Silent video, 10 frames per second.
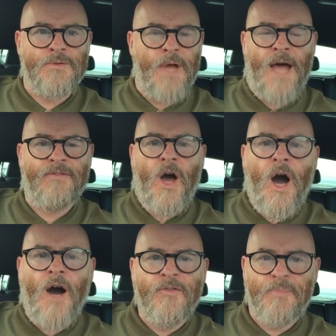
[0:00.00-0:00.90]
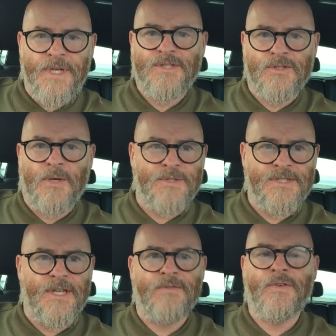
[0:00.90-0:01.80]
have half a piece of toast
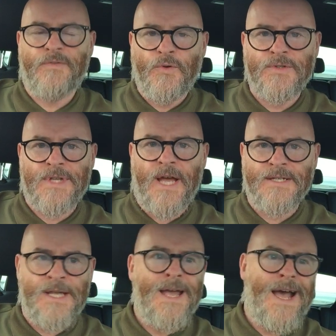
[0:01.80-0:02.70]
instead of a full slice